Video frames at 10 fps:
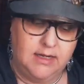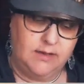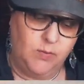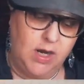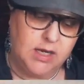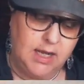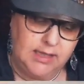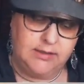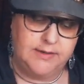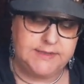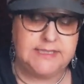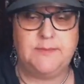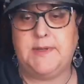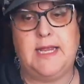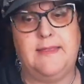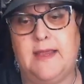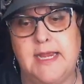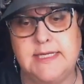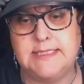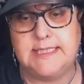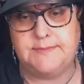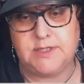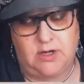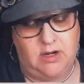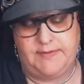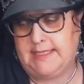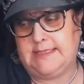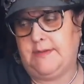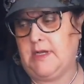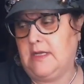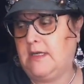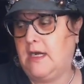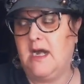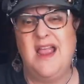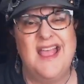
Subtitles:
what color I was stamping in, I stamped it all that same color.